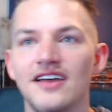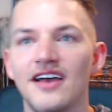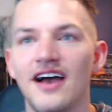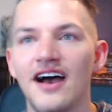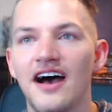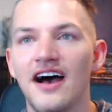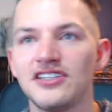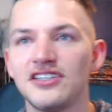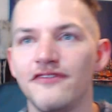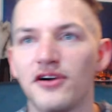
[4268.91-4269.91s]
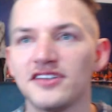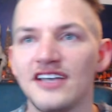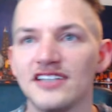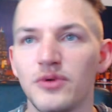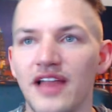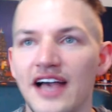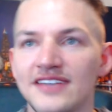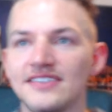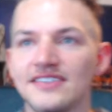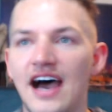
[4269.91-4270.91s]
Show of Force says, were
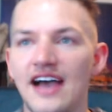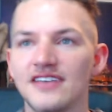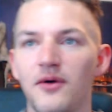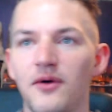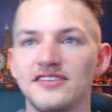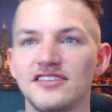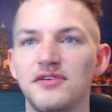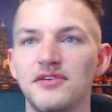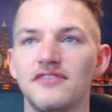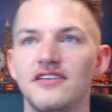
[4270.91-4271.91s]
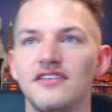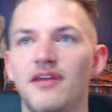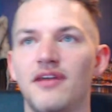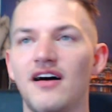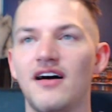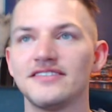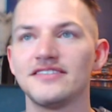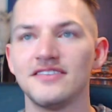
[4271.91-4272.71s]
Lex's eyes always this beautiful? Pause.